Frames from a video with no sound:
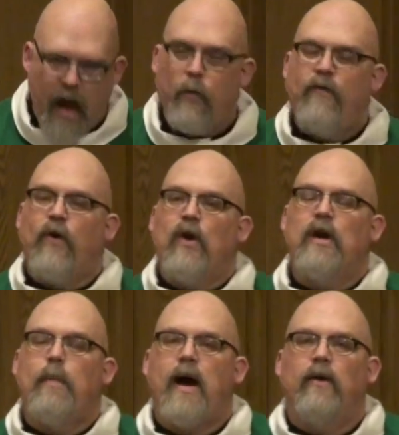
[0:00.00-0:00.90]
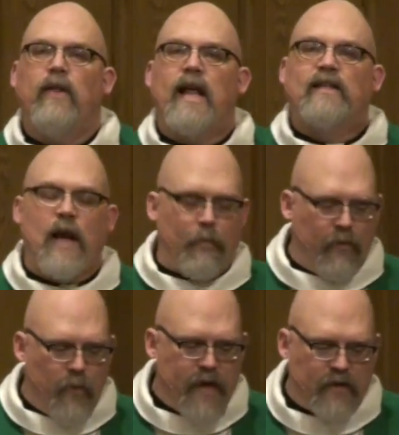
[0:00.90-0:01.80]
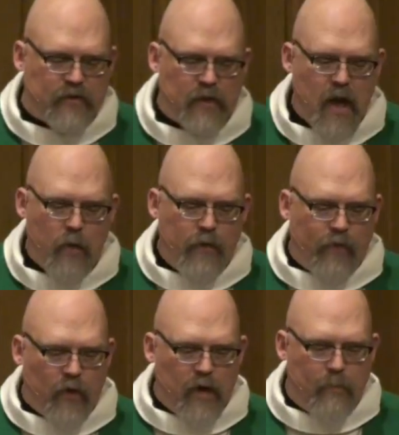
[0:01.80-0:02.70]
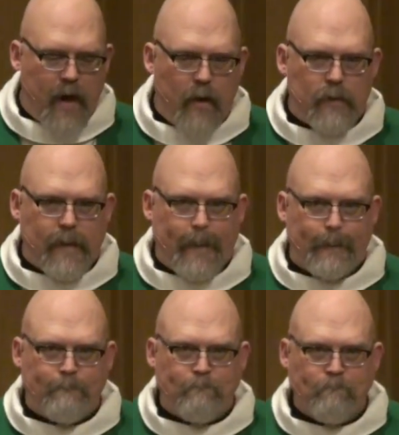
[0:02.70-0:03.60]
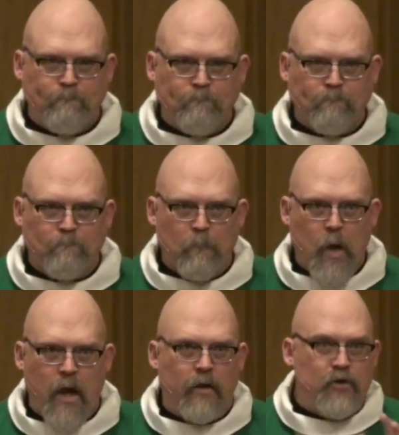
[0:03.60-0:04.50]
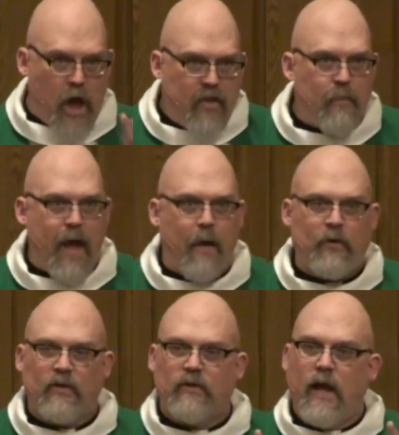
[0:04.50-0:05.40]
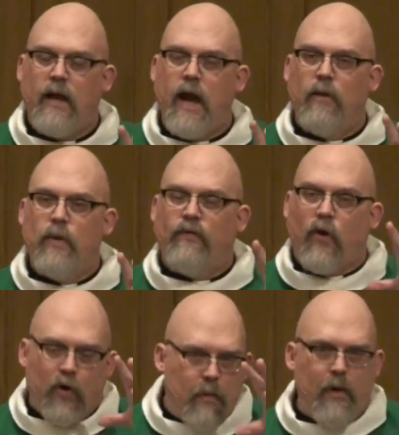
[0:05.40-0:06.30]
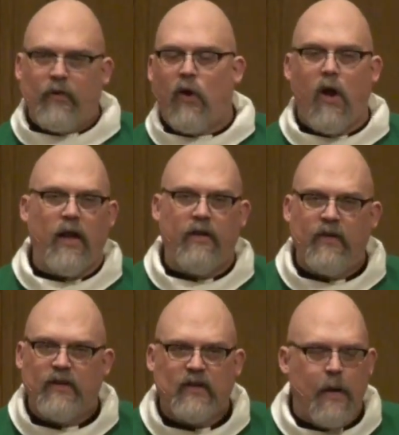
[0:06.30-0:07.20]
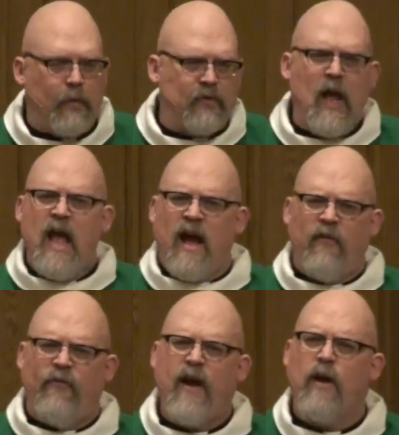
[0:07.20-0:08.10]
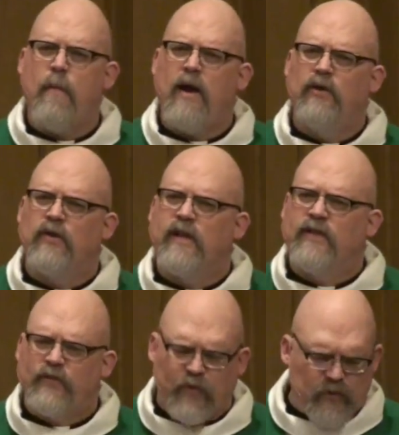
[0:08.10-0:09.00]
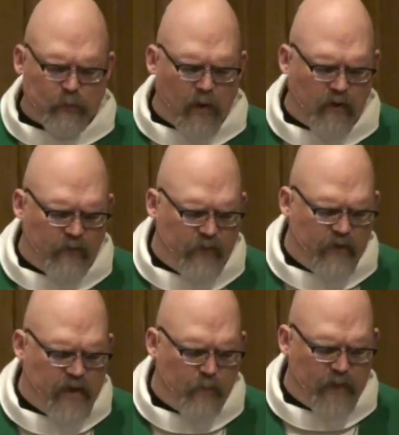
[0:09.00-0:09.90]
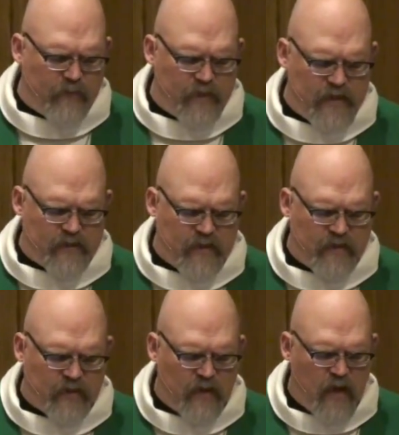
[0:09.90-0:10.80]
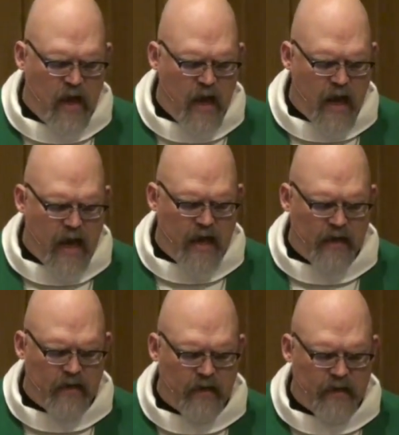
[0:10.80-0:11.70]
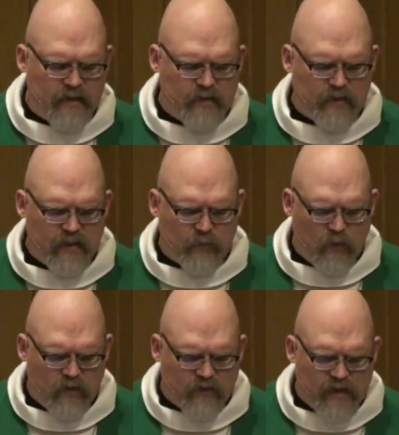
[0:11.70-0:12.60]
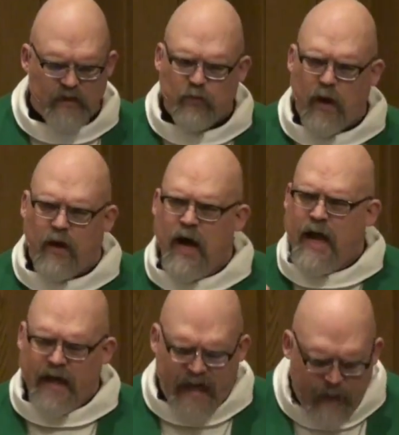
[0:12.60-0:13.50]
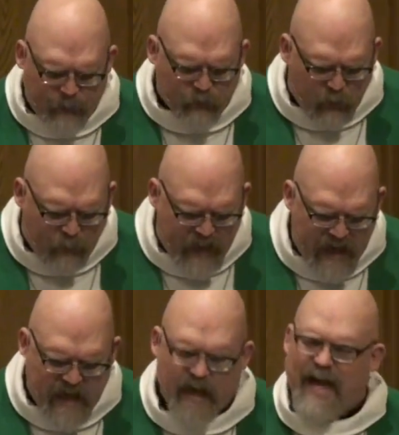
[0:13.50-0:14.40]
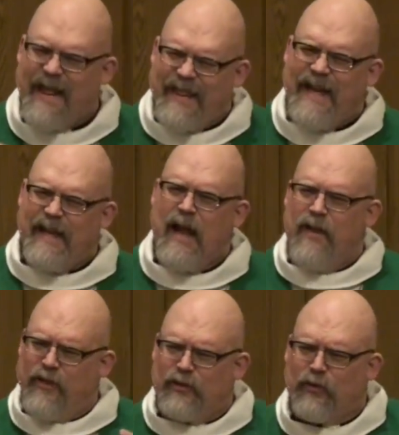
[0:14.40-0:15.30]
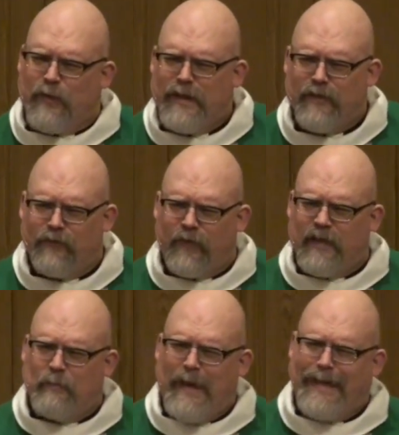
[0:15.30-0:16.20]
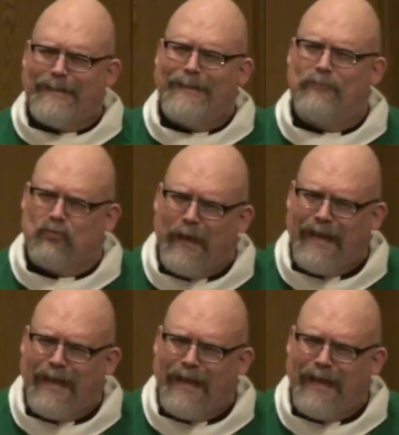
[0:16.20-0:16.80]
Now, we've heard about, the last couple of weeks, we've heard about John the Baptist, and we've heard about the calling of the disciples a fair amount during this first part of the Epiphany season. And it's one of those things where it keeps repeating. And I think there's a reason for this, because it's